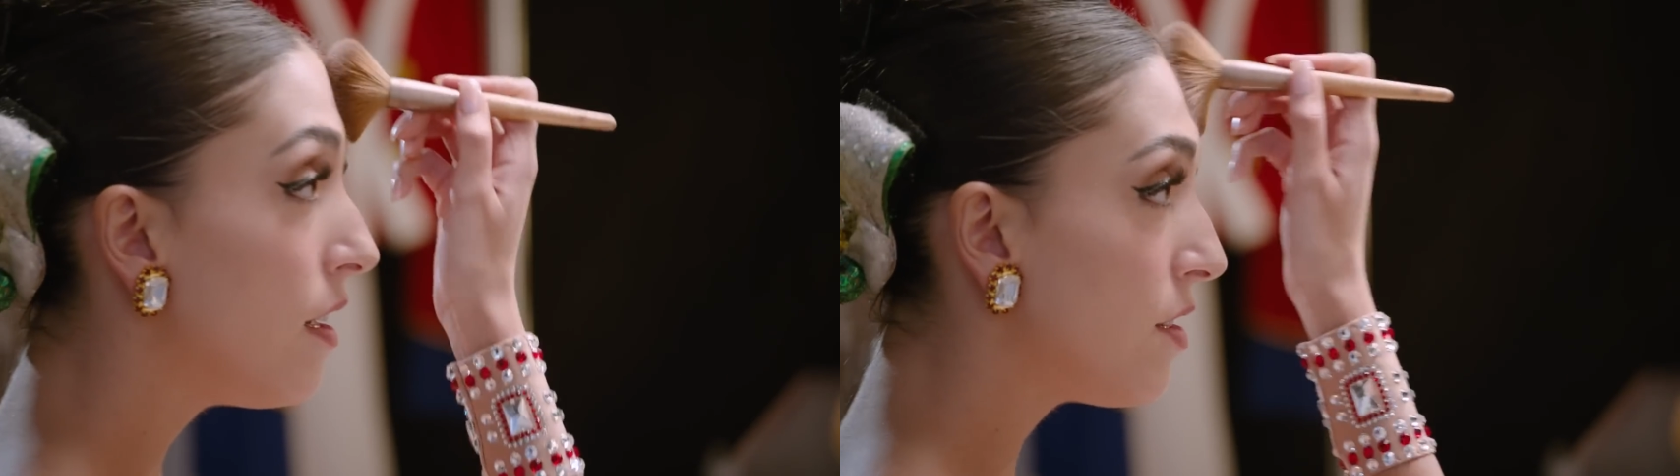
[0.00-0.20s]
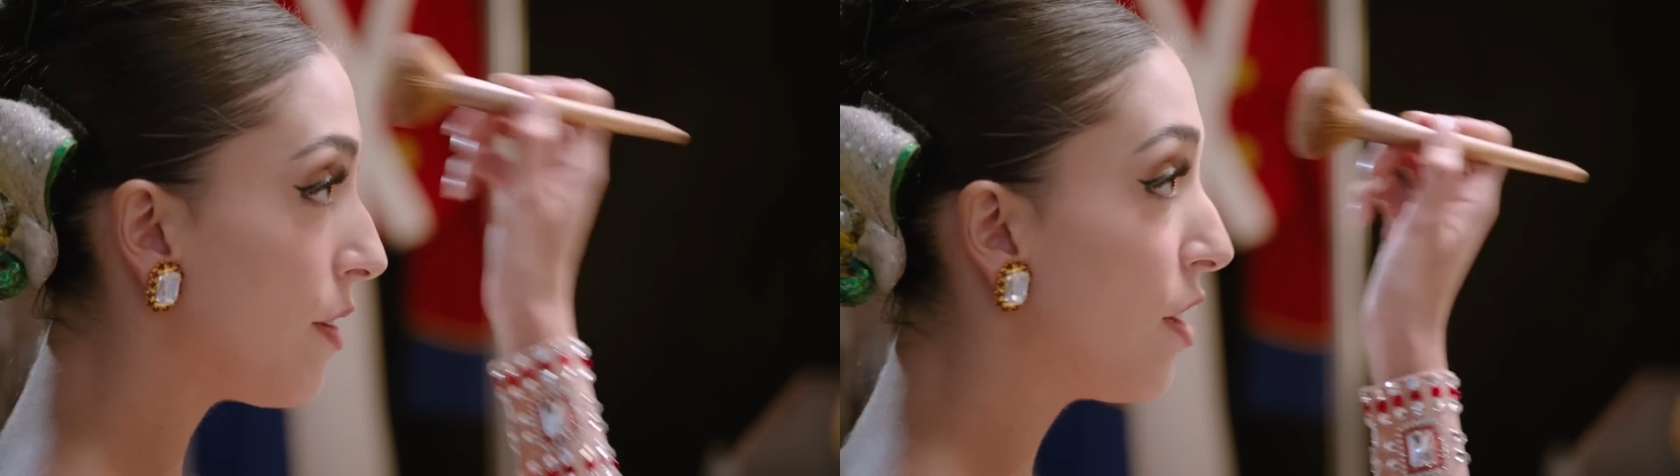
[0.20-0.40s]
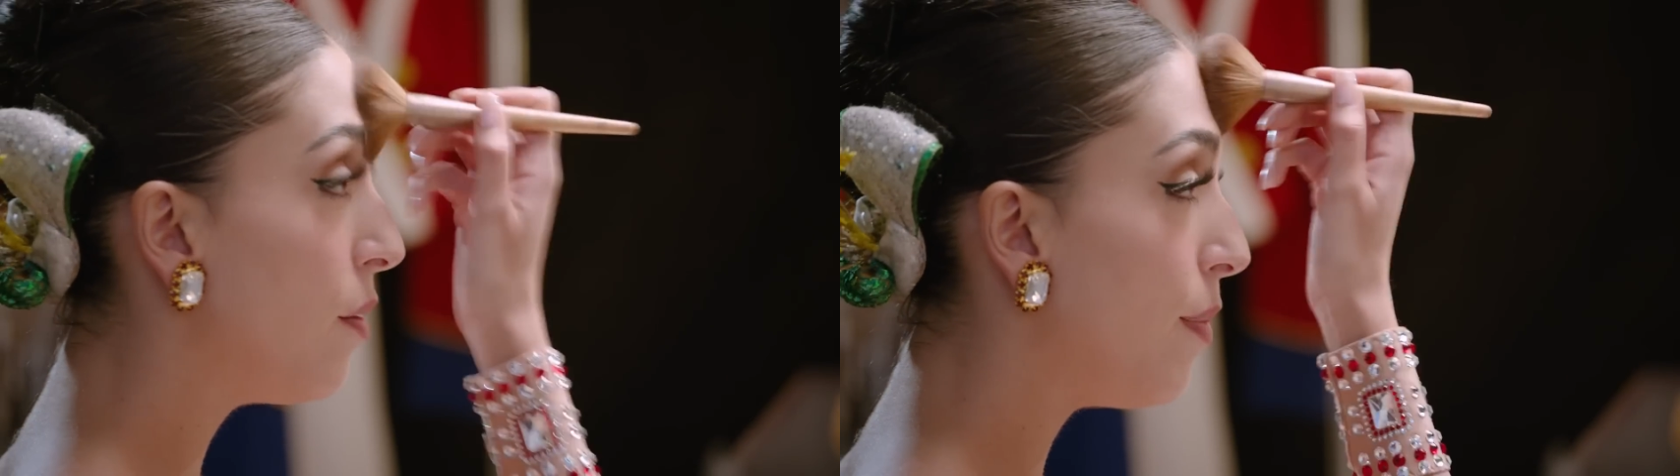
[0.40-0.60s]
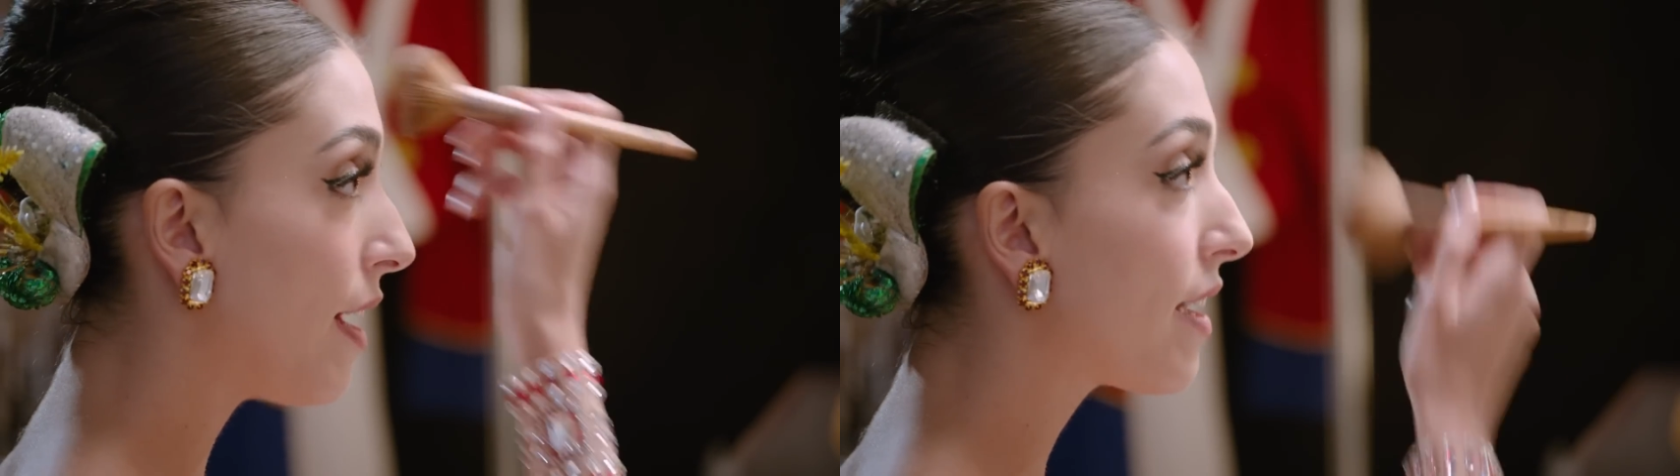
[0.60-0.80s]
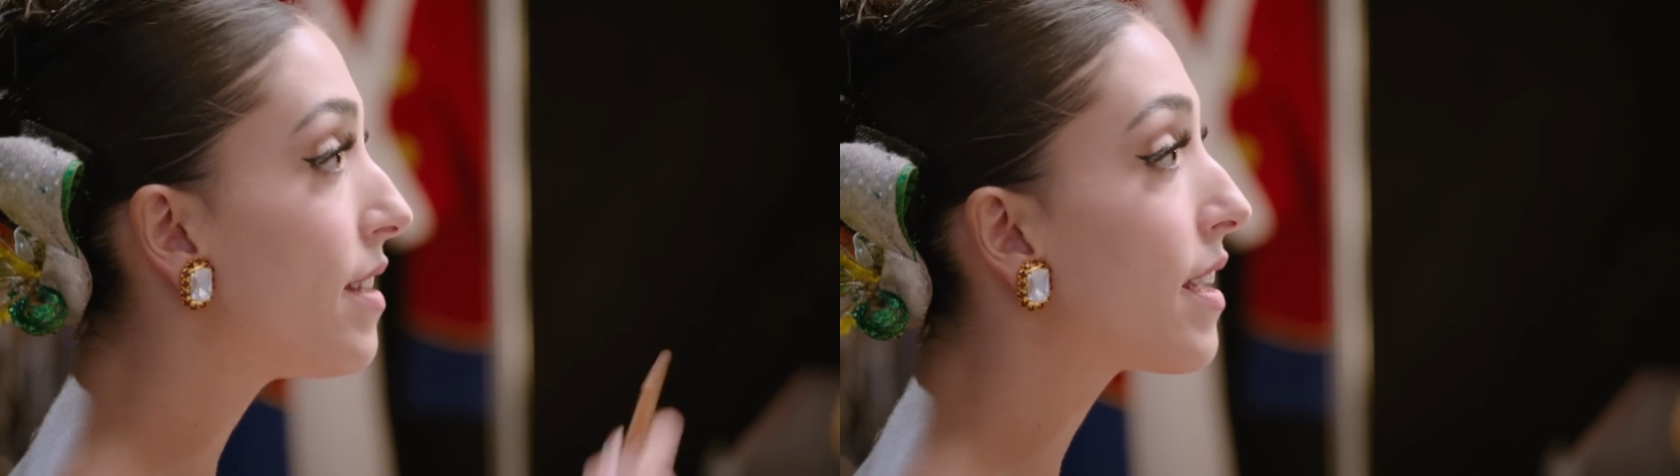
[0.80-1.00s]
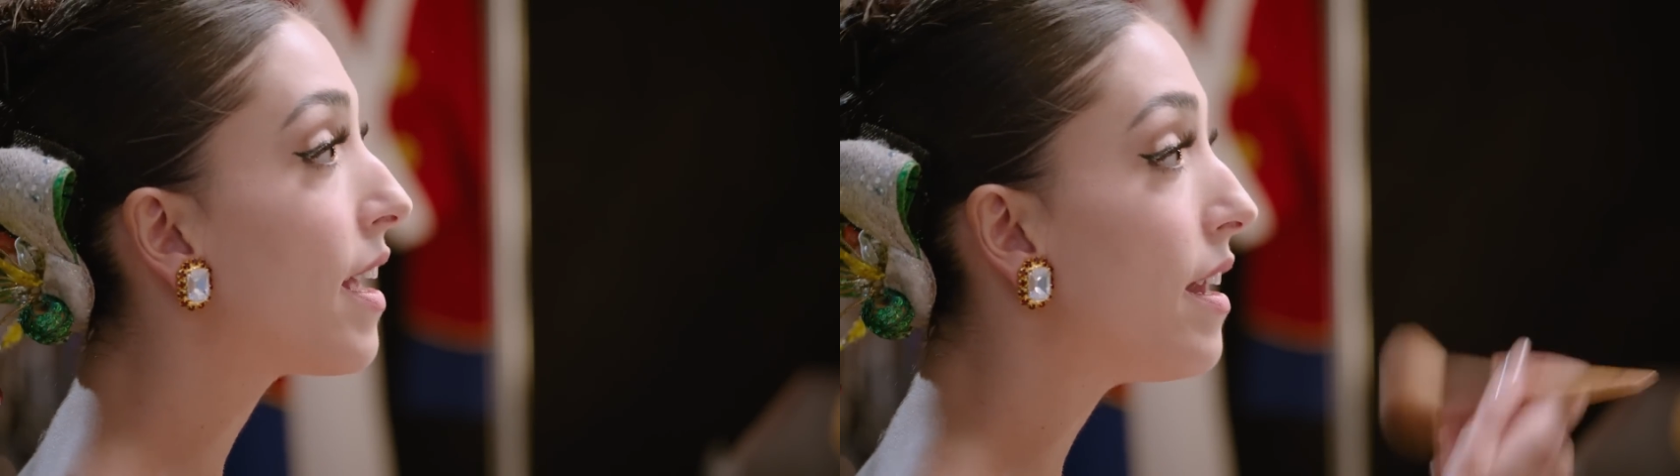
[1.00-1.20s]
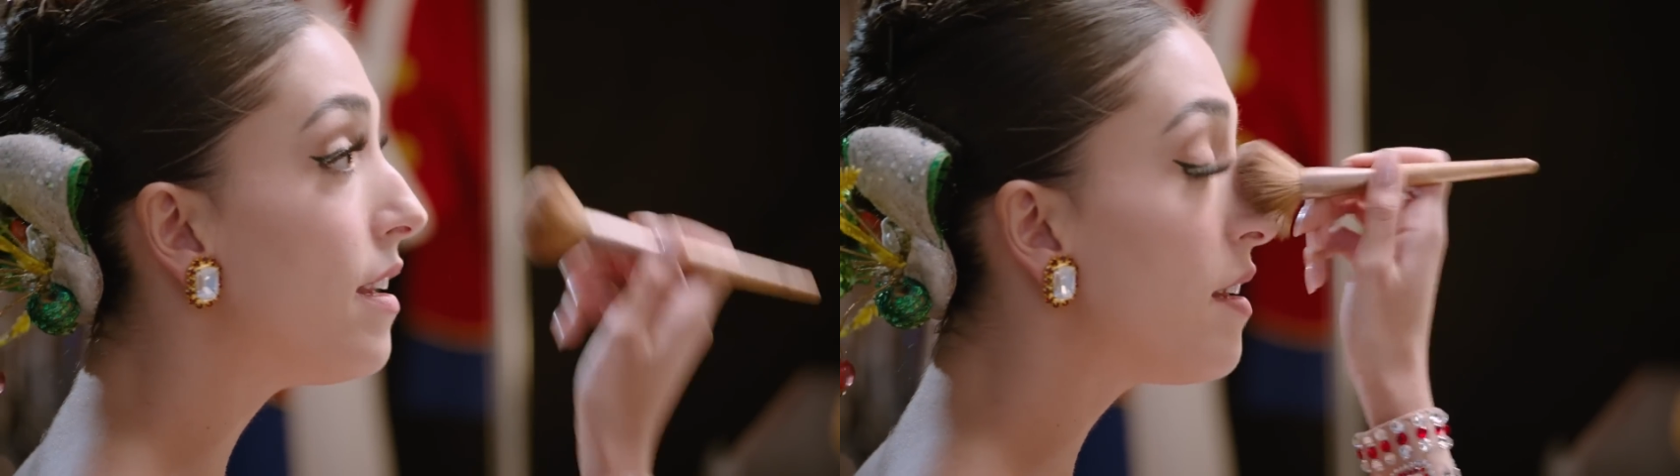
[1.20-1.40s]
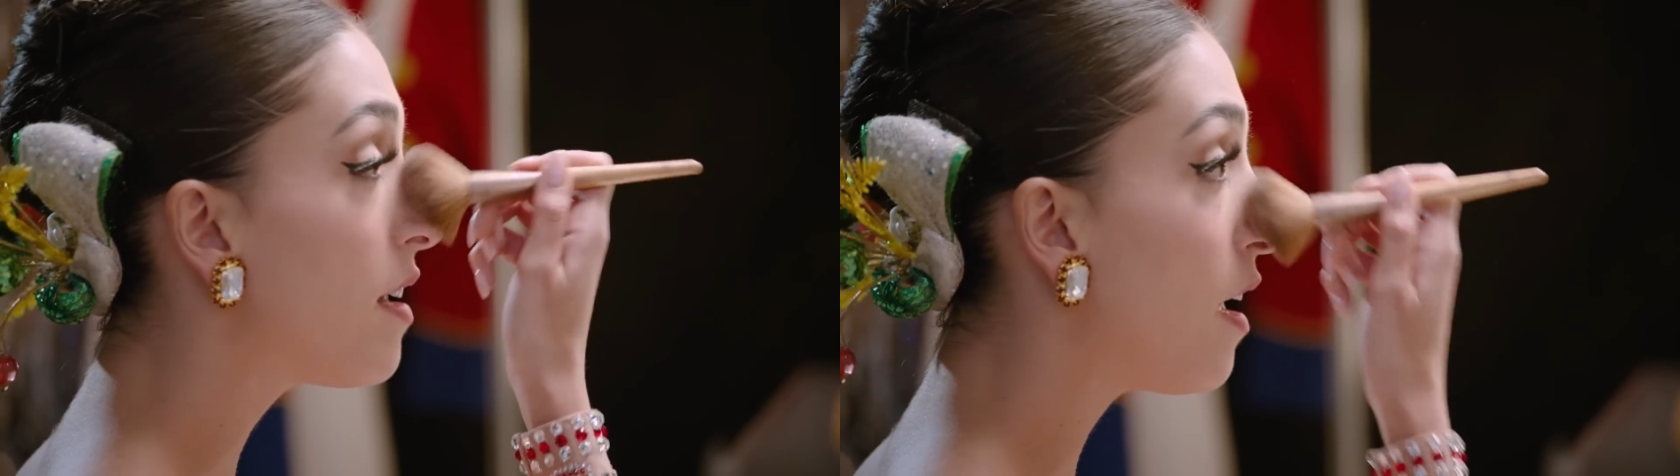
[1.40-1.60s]
So I go back in
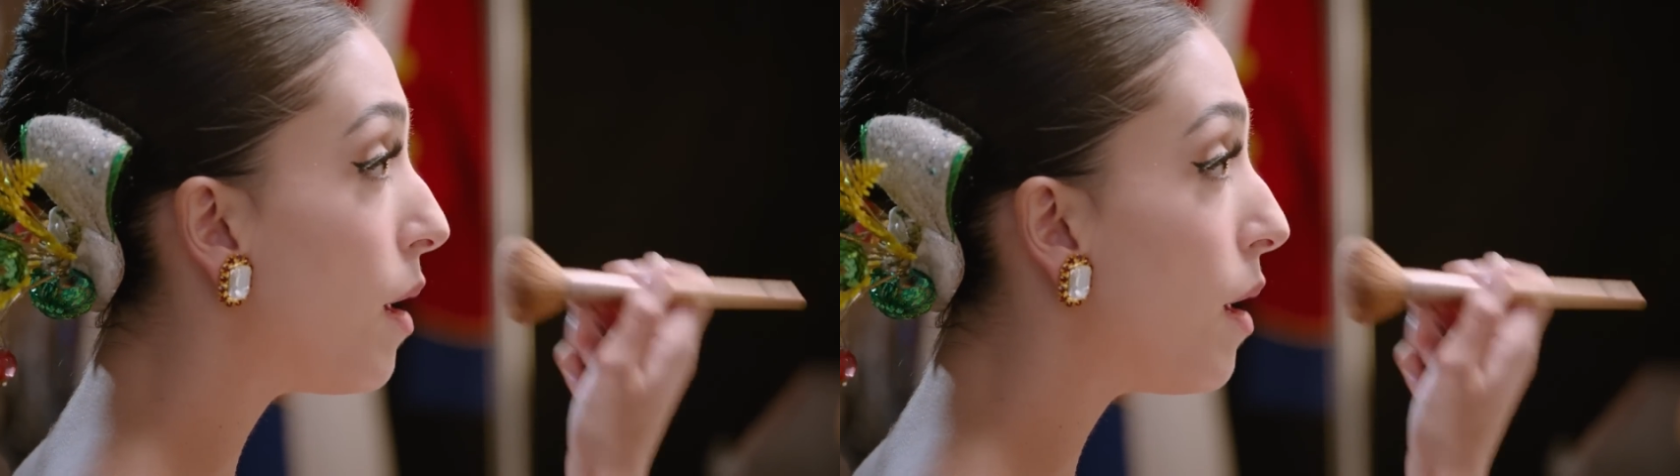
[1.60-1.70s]
again